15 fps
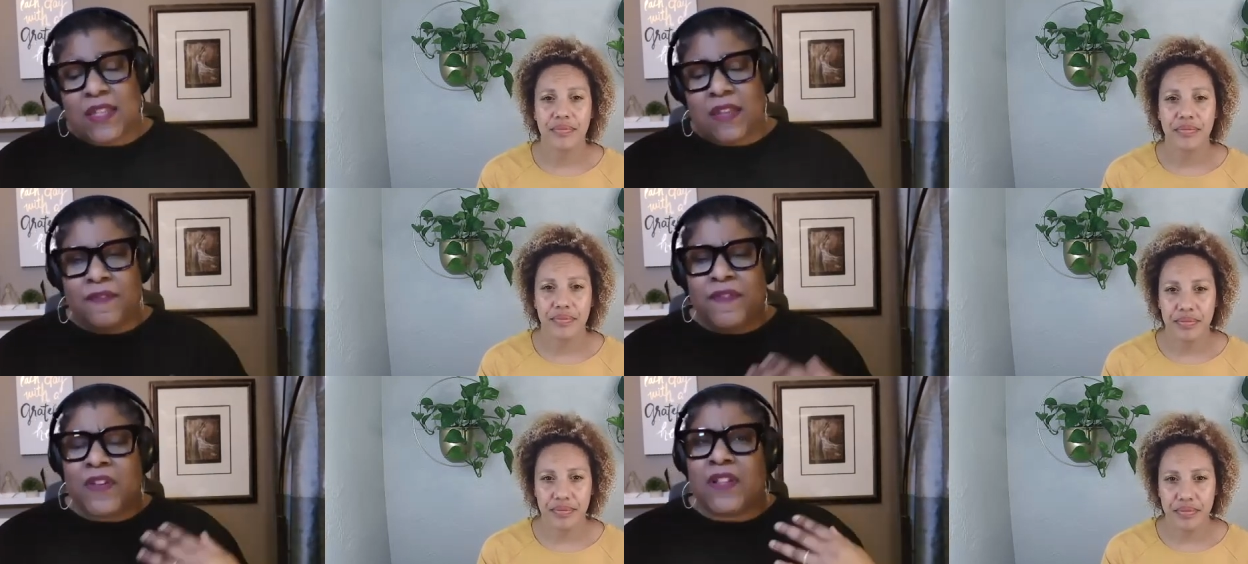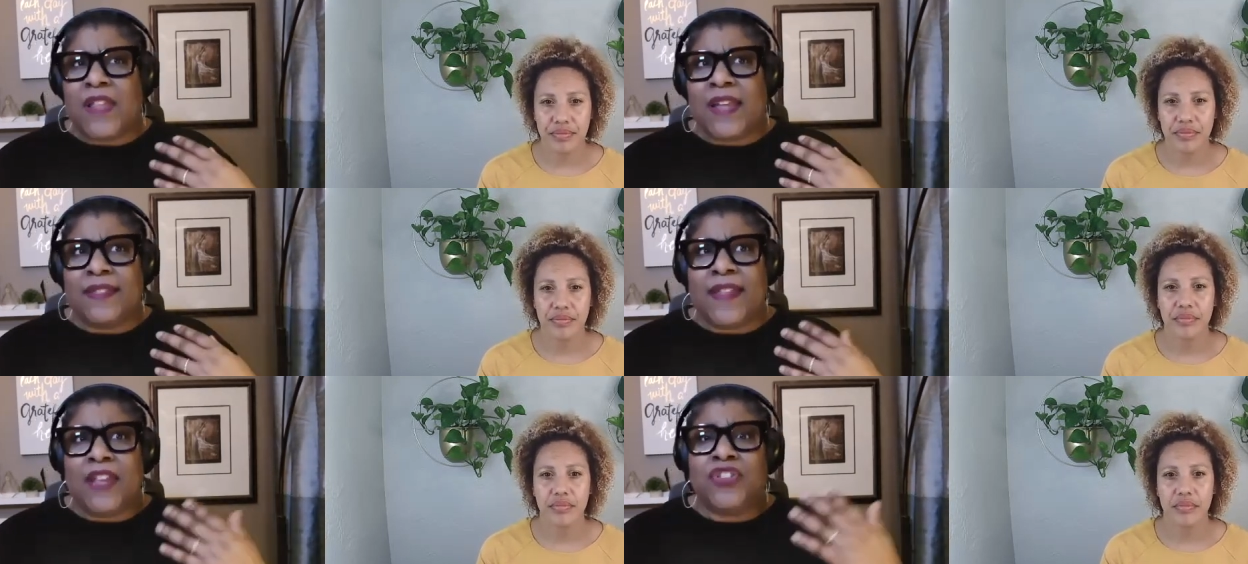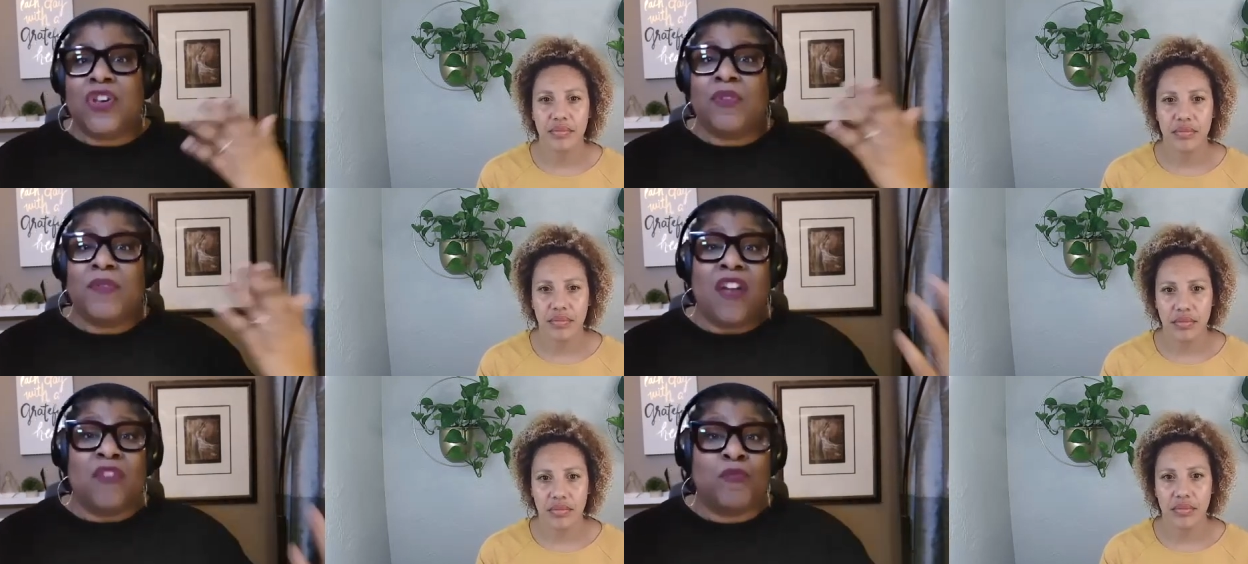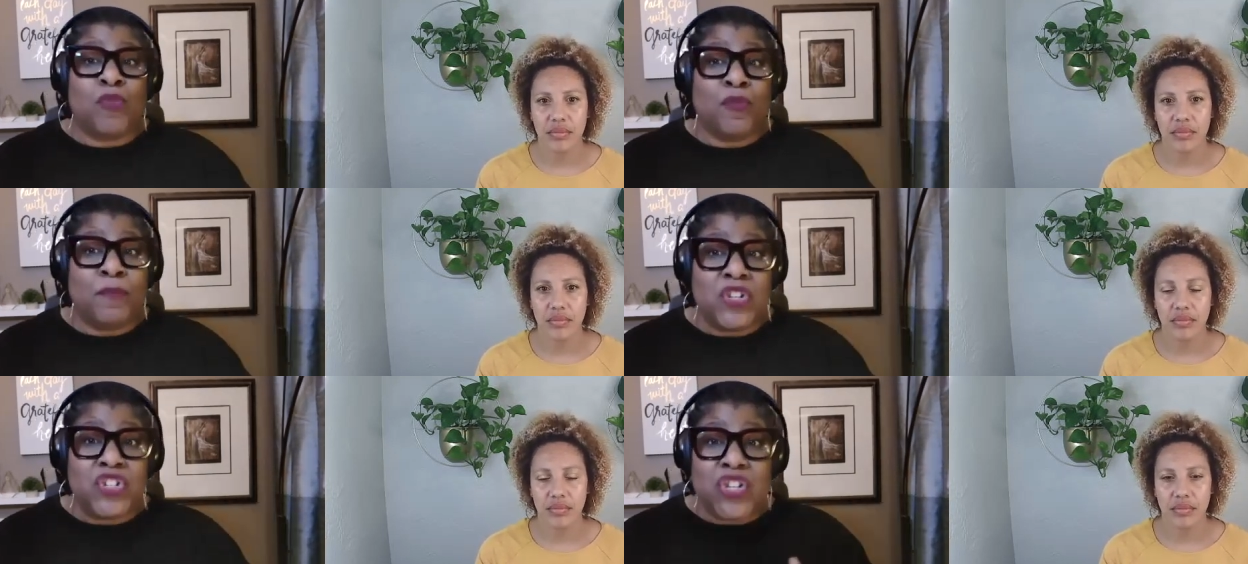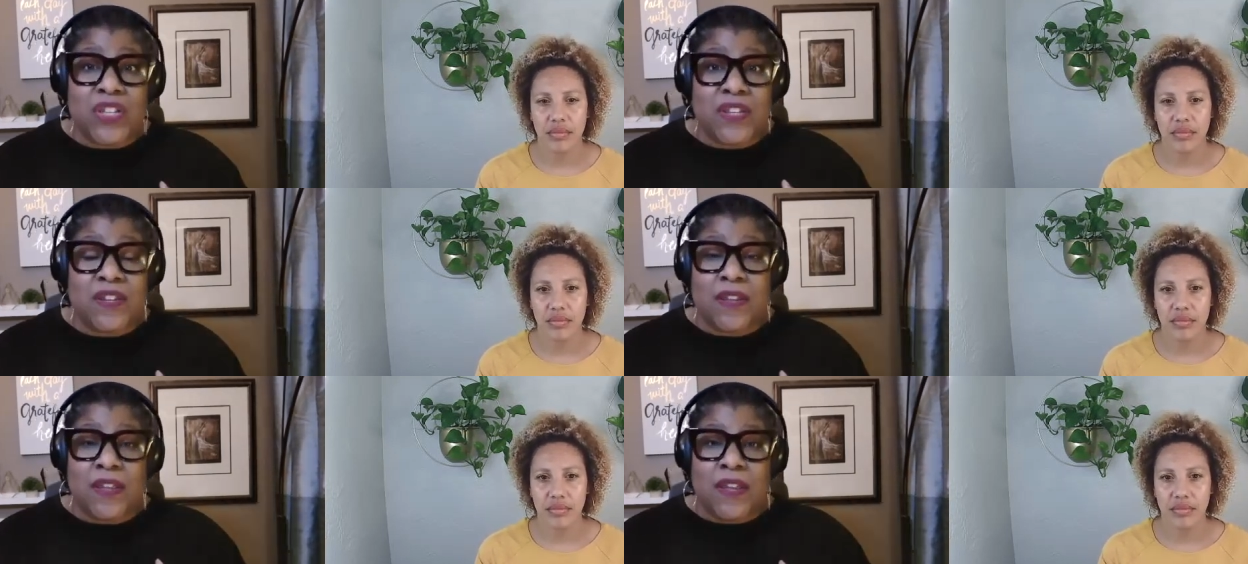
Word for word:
Speaker 1: they feel like they don't have permission